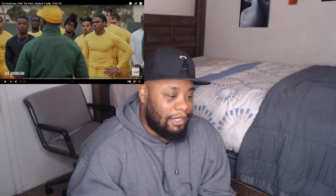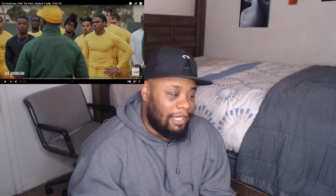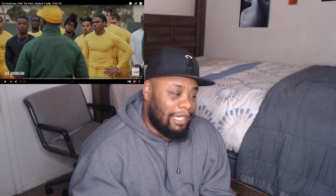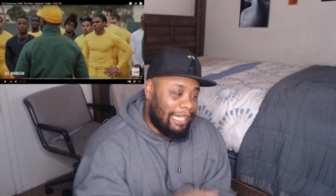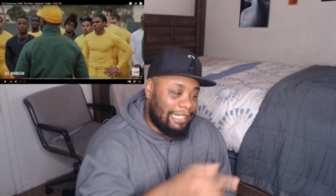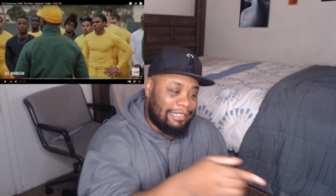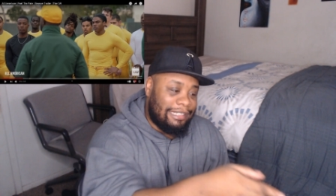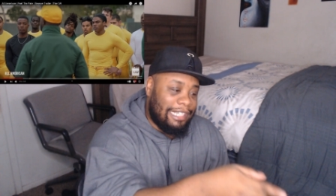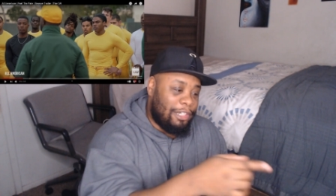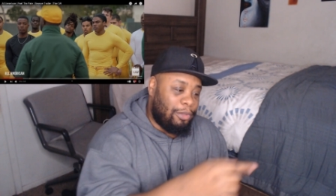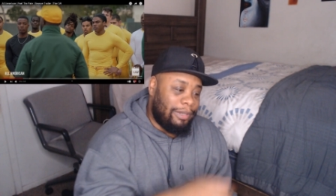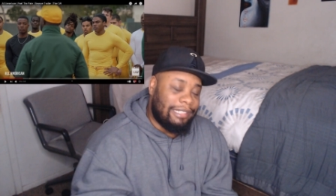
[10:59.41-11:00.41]
I see
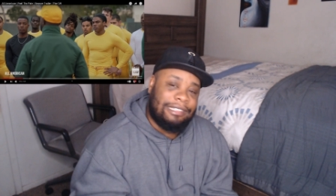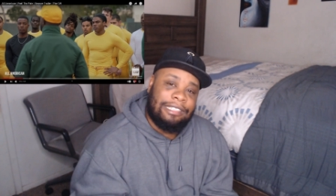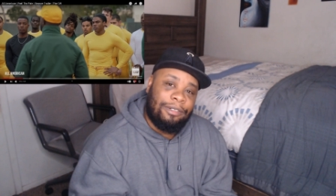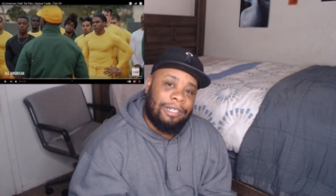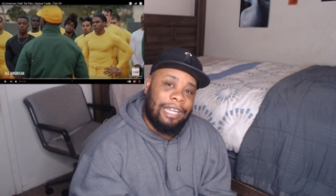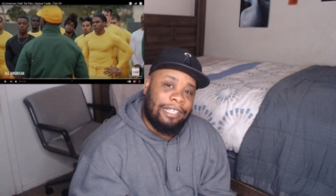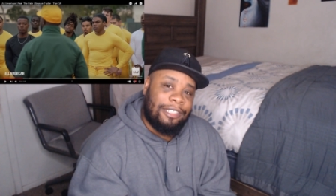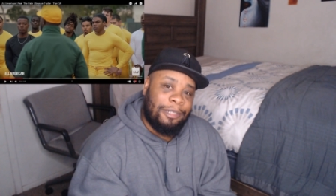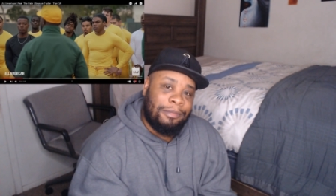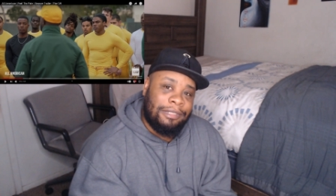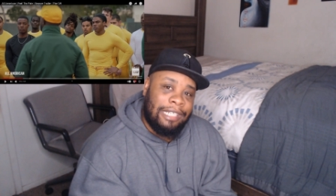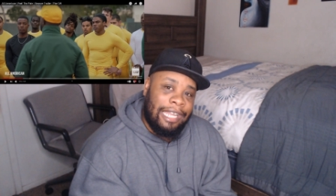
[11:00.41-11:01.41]
Chris still got
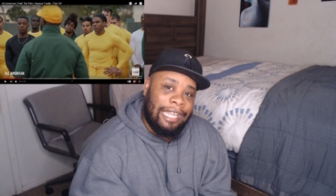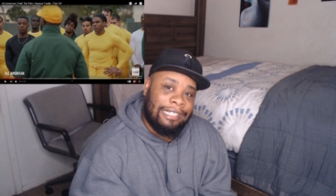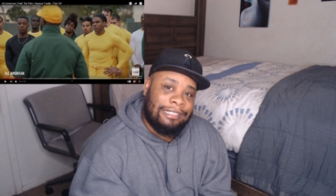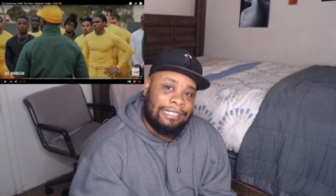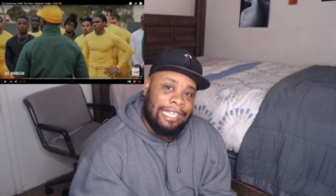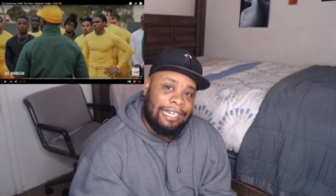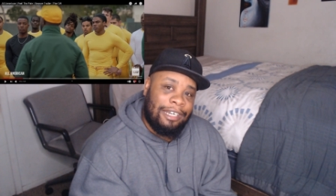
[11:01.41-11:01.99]
them dang set it